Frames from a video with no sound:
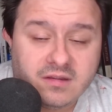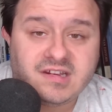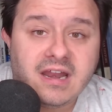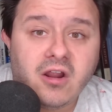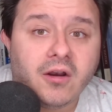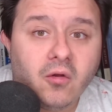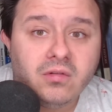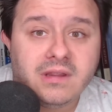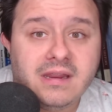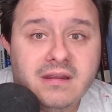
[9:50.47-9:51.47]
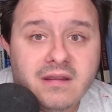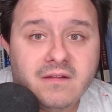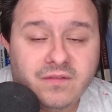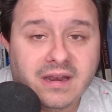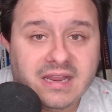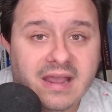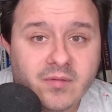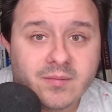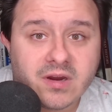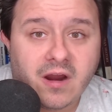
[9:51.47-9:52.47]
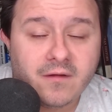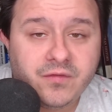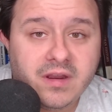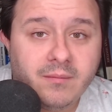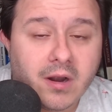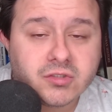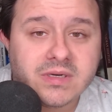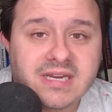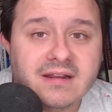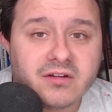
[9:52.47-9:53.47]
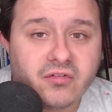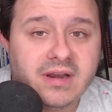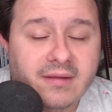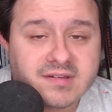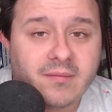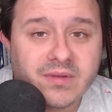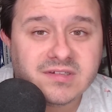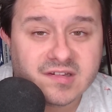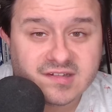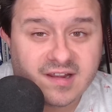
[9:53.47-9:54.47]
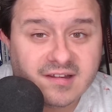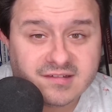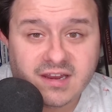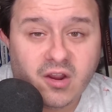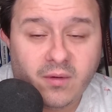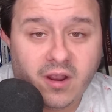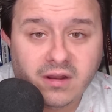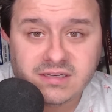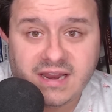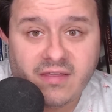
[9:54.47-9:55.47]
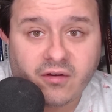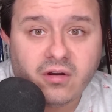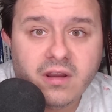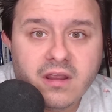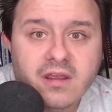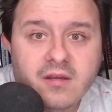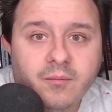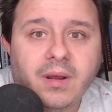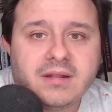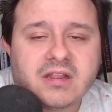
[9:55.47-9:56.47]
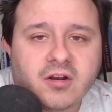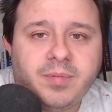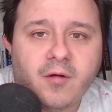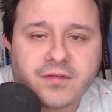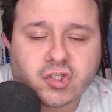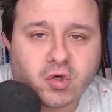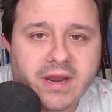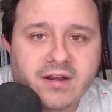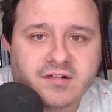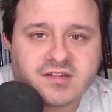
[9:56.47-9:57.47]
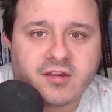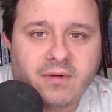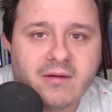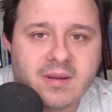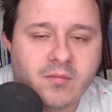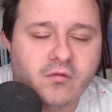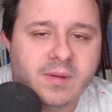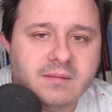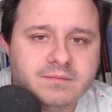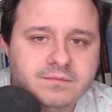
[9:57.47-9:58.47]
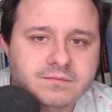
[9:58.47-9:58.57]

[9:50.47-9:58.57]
saying not only that Kevin McCarthy and Marjorie Taylor Greene have something disgusting going on together, but that they're both traitors to the right wing movement.